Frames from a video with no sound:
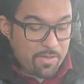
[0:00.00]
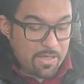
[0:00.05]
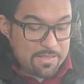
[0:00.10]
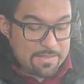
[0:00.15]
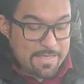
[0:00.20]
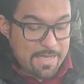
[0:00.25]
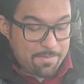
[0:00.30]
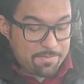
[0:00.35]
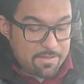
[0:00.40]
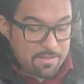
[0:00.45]

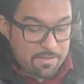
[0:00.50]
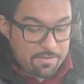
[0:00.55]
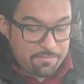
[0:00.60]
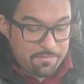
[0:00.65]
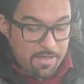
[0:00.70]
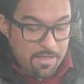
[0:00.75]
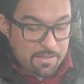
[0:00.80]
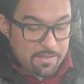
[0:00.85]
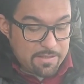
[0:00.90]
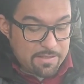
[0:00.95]

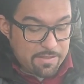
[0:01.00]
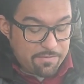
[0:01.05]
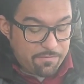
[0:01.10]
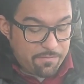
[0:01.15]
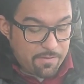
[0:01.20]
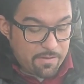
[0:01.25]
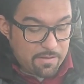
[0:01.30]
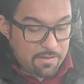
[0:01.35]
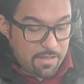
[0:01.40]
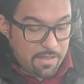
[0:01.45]
adaptive LED
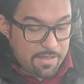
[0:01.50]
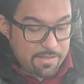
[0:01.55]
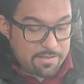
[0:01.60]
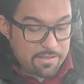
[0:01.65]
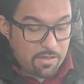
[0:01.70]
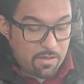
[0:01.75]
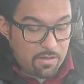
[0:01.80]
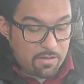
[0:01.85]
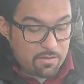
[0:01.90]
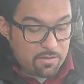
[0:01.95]
front lights,
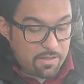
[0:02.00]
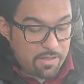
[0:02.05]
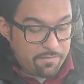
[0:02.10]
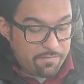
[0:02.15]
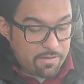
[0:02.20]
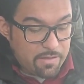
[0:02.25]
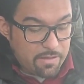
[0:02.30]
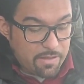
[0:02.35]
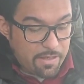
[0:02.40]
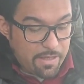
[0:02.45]
and auto
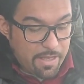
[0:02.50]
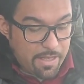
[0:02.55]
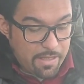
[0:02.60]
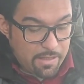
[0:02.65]
leveling